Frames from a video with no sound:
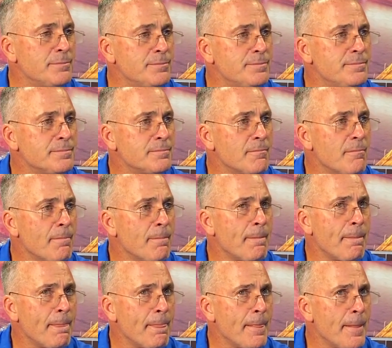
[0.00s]
Yeah, they,
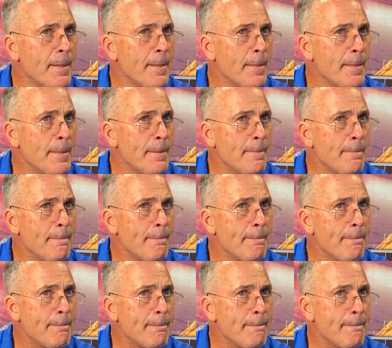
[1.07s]
they struggled last year.
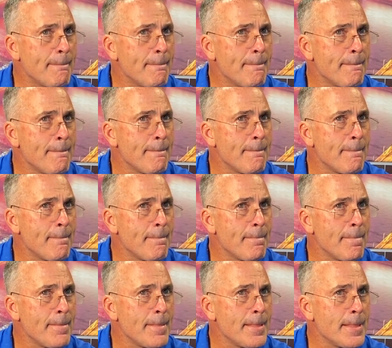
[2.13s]
How do you make sure you get
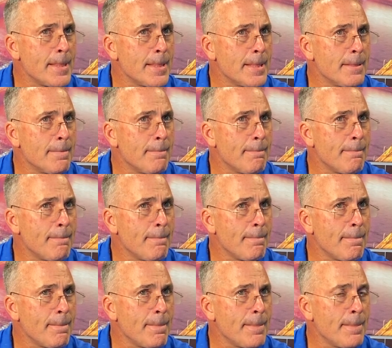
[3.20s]
your guys' attention